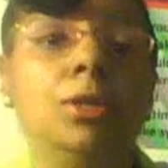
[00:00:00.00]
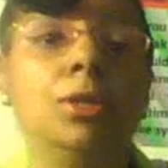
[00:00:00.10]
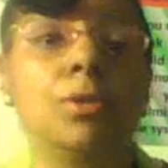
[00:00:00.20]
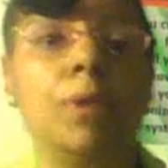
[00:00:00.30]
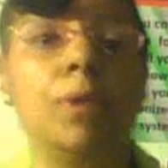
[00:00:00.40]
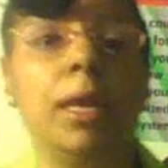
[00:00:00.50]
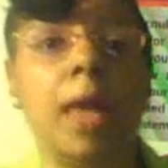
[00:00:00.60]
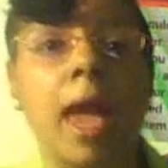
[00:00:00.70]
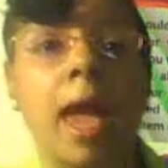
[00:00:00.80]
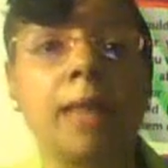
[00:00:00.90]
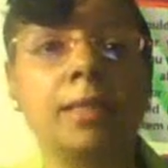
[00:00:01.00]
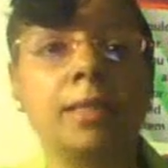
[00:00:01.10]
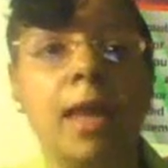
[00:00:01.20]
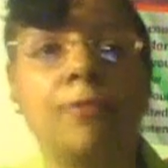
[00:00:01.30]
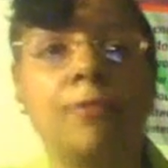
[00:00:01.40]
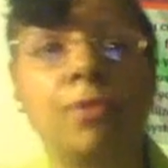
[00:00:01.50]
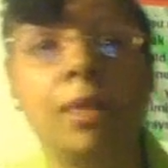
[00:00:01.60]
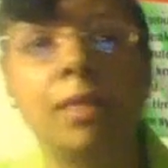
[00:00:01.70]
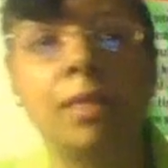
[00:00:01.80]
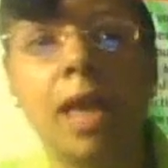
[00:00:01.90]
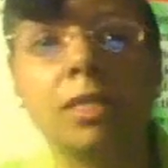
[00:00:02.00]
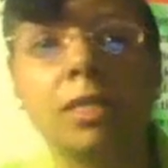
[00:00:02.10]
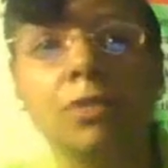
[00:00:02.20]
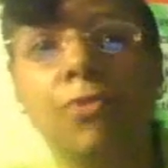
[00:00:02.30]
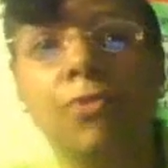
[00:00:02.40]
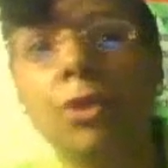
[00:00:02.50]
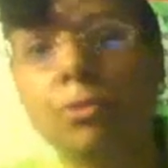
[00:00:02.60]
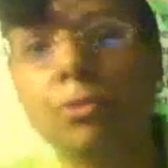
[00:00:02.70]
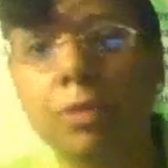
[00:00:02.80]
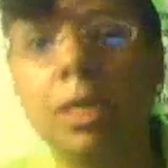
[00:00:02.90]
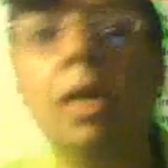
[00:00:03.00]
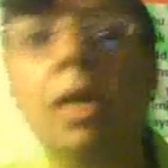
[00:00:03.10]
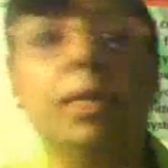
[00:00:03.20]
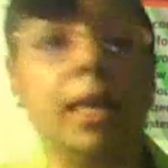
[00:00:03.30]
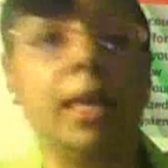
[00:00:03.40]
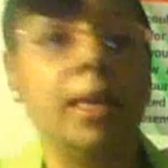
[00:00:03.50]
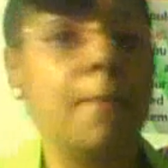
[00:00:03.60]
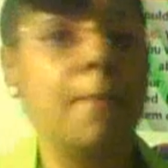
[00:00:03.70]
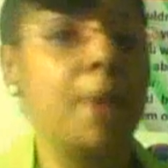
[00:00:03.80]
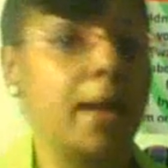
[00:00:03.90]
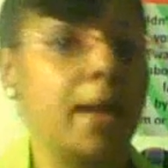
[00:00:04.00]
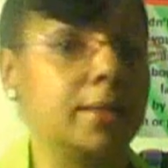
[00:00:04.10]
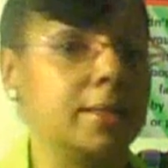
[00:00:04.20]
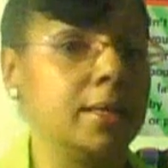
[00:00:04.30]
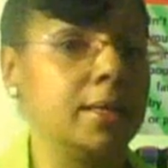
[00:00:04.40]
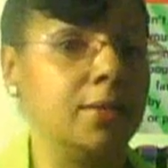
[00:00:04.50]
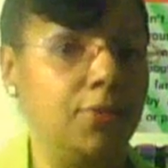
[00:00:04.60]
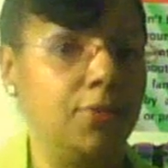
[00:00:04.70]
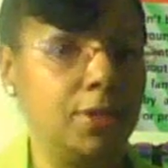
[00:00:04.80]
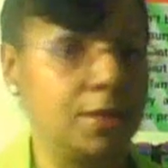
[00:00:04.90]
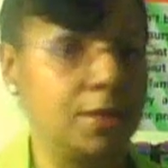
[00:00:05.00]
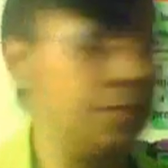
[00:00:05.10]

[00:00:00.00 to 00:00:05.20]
to enact and have transactions virtually that impact us in the physical.